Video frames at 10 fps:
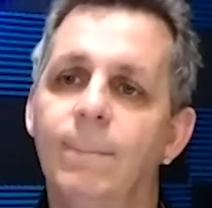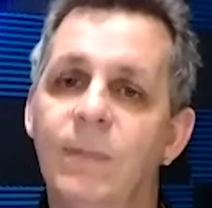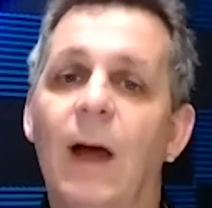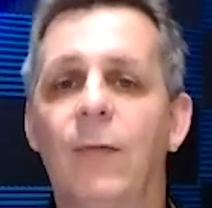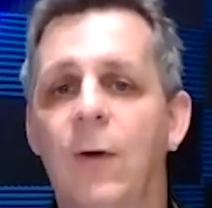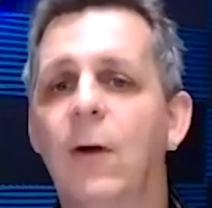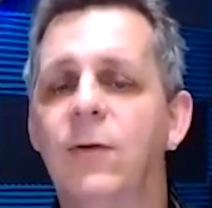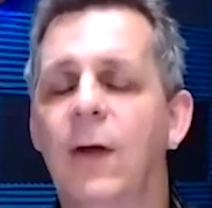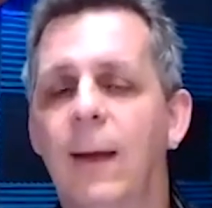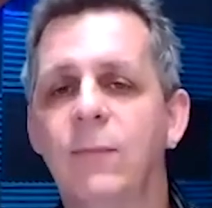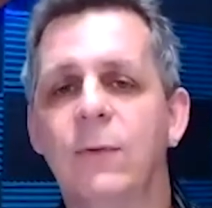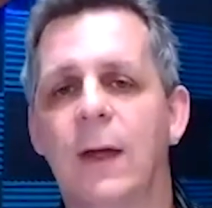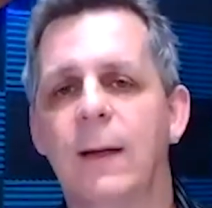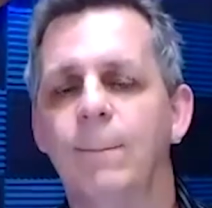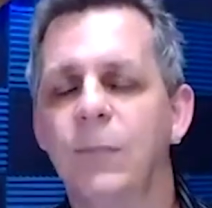Now there are times
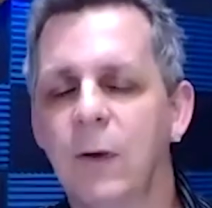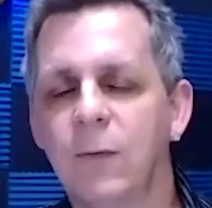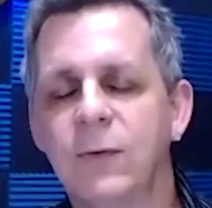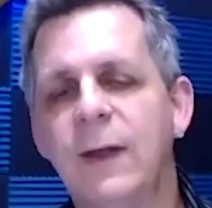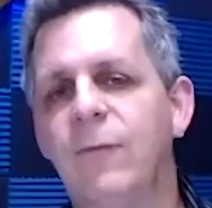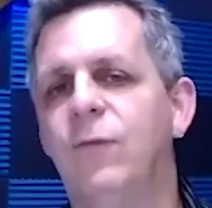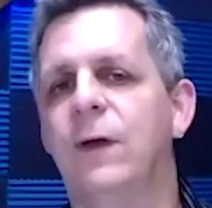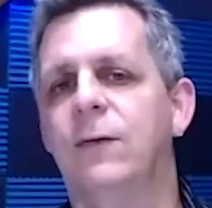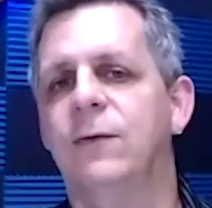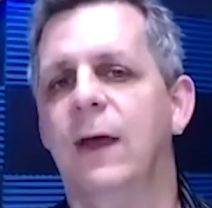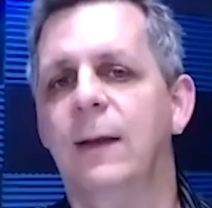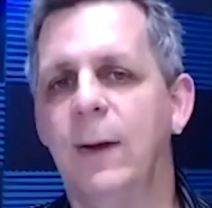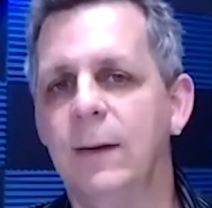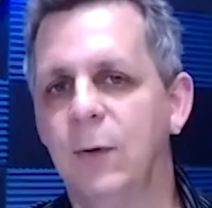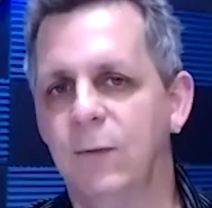like there was a Netflix
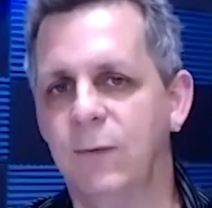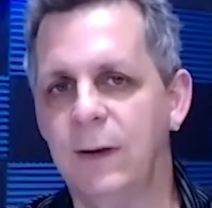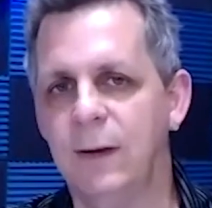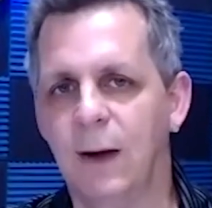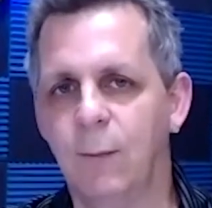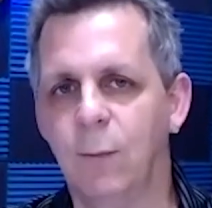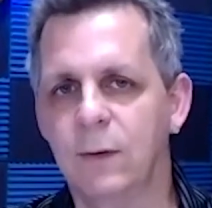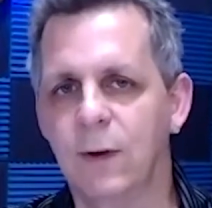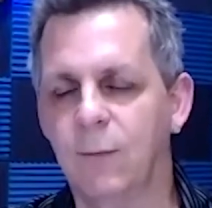animated movie I worked on.